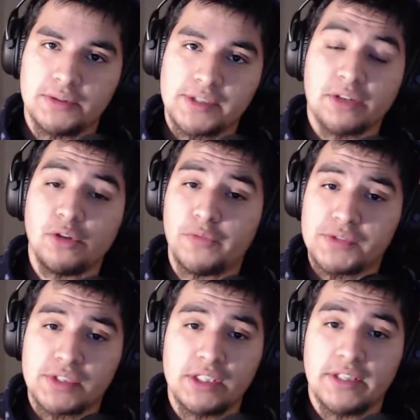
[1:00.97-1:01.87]
I don't know if you've
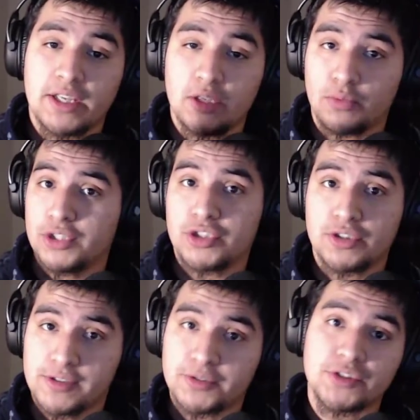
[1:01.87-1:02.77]
seen that. You really
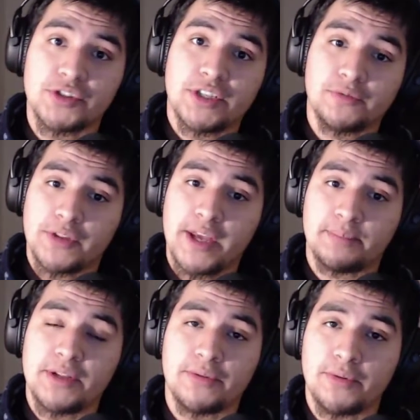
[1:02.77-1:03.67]
should search the channel for that
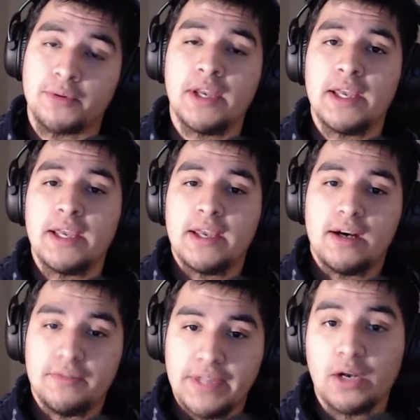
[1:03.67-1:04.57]
playthrough
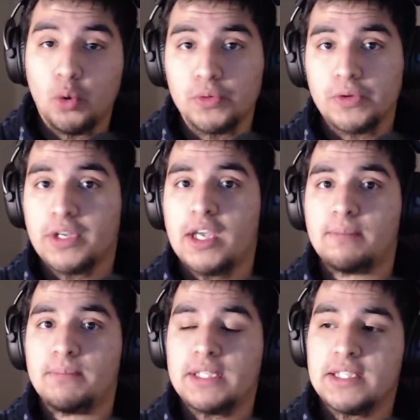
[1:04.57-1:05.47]
of that older
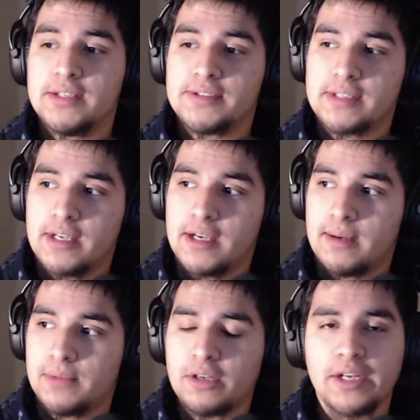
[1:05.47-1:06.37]
game because, I
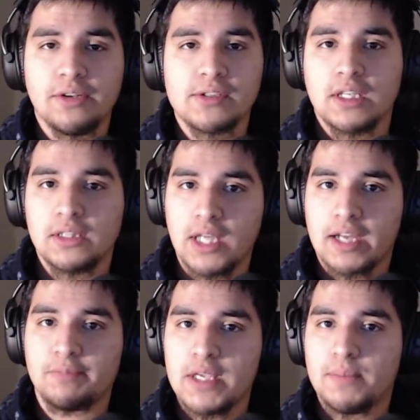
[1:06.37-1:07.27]
noticed a
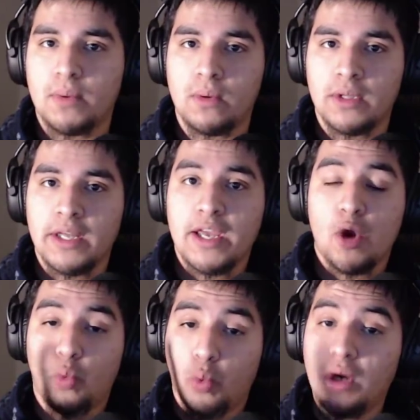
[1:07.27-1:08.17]
lot of people
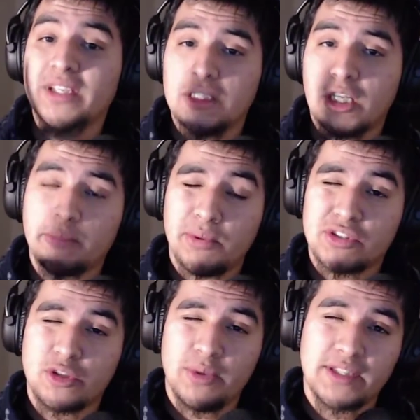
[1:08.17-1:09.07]
have
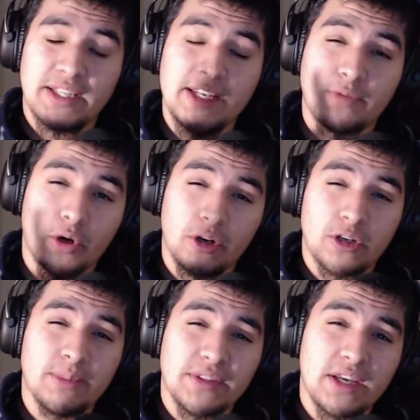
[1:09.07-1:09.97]
told me that they never
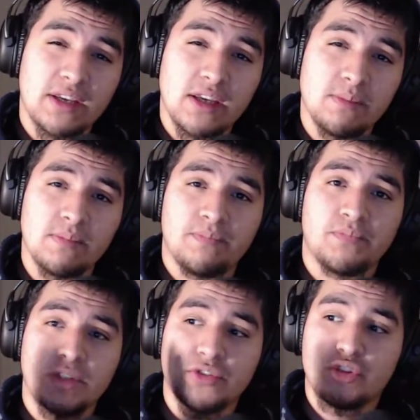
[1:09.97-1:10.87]
heard about that game.
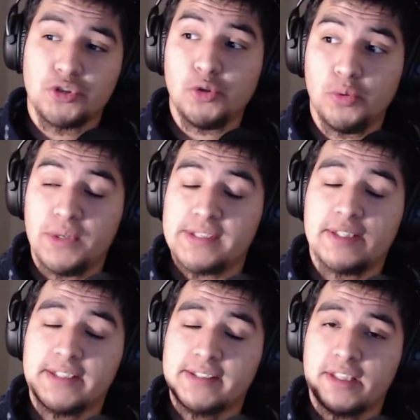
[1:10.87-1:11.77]
Two is
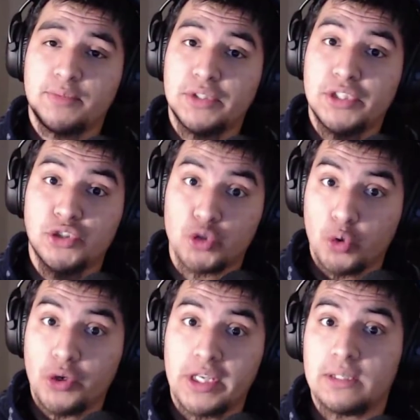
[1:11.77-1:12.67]
that they said they really
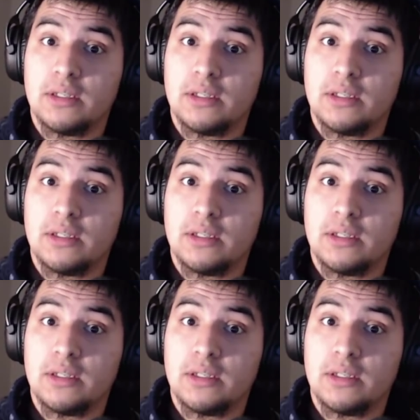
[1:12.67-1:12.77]
enjoyed